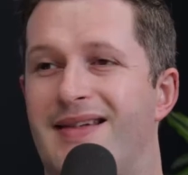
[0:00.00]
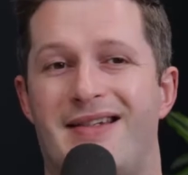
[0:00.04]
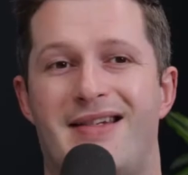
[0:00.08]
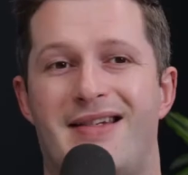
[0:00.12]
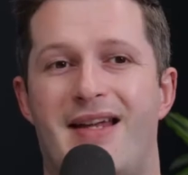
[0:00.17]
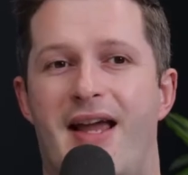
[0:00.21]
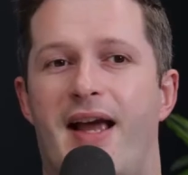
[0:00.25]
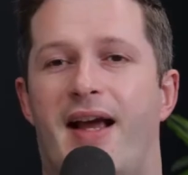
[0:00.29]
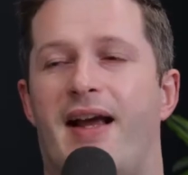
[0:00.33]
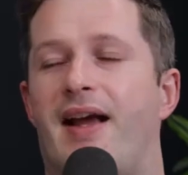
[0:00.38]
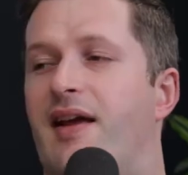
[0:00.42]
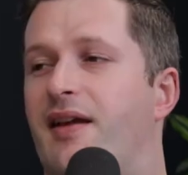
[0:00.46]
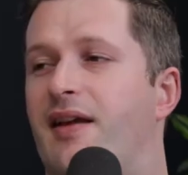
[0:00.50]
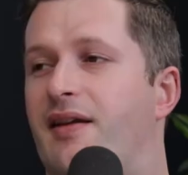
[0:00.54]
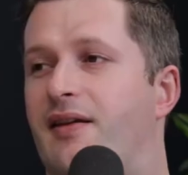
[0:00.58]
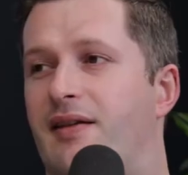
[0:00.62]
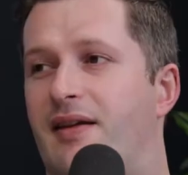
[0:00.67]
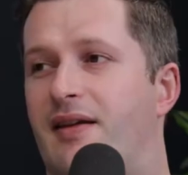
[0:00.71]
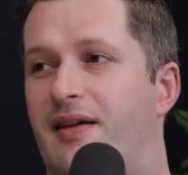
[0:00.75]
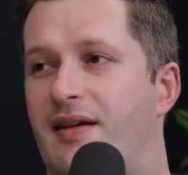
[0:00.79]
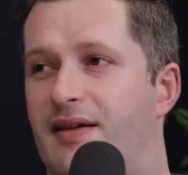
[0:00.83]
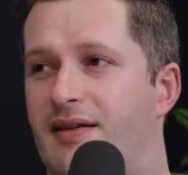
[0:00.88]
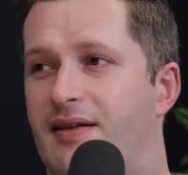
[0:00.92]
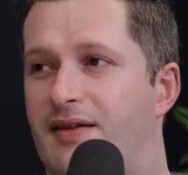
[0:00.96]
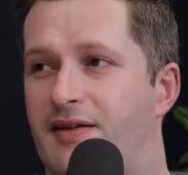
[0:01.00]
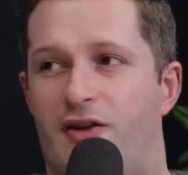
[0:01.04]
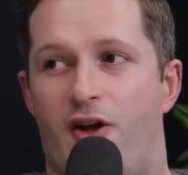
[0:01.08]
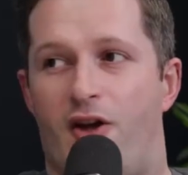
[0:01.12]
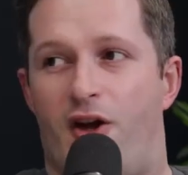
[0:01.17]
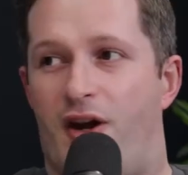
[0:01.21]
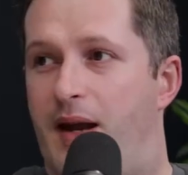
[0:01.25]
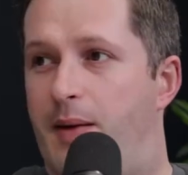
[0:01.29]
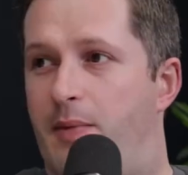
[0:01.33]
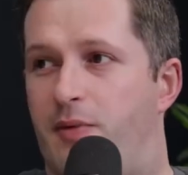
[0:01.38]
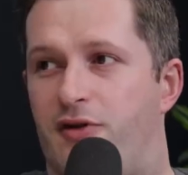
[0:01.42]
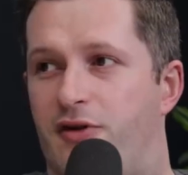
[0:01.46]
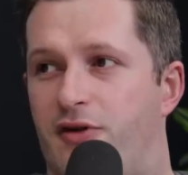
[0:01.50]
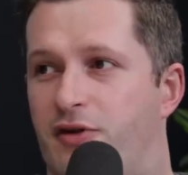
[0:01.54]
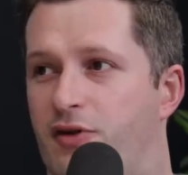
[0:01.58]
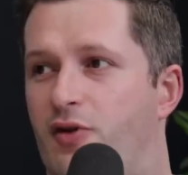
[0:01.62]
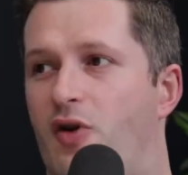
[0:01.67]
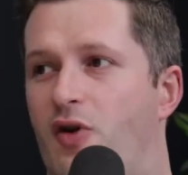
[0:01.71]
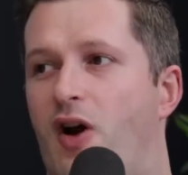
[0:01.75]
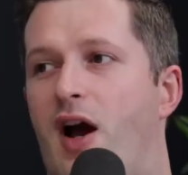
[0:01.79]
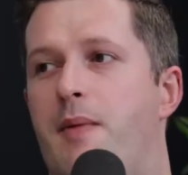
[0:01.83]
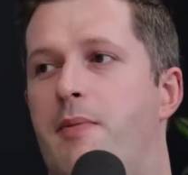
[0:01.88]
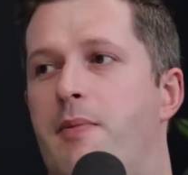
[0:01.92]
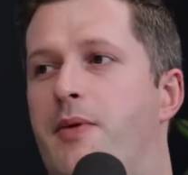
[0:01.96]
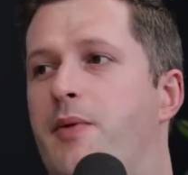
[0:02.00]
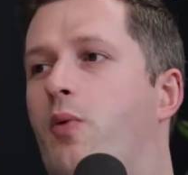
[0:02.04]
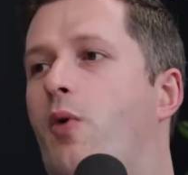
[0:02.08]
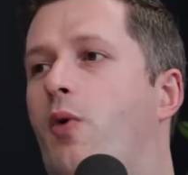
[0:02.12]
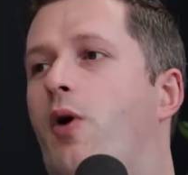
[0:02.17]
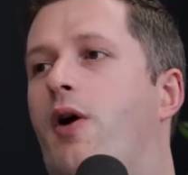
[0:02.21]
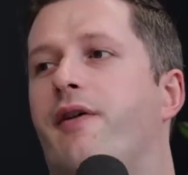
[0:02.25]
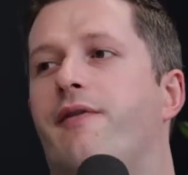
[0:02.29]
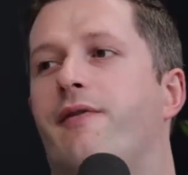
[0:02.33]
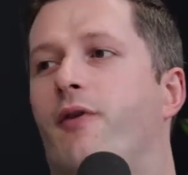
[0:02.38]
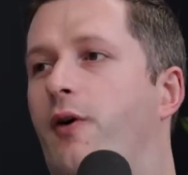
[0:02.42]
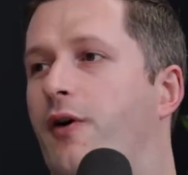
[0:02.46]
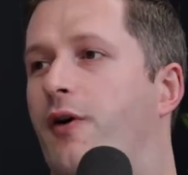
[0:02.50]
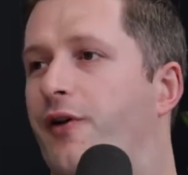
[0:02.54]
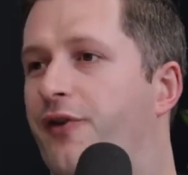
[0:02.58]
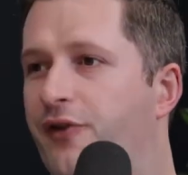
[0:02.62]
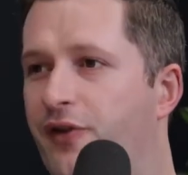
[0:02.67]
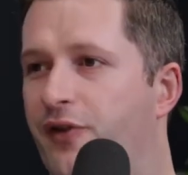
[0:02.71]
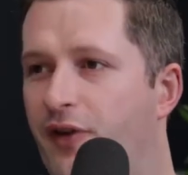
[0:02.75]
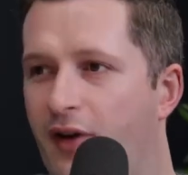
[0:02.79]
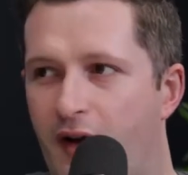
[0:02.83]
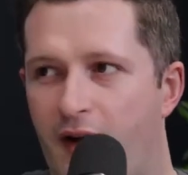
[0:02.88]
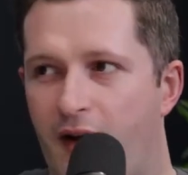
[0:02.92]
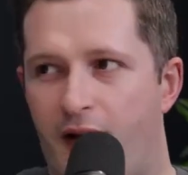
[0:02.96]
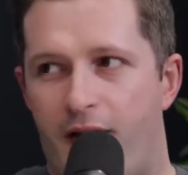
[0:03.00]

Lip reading: tech, not able to do hybrid workforce,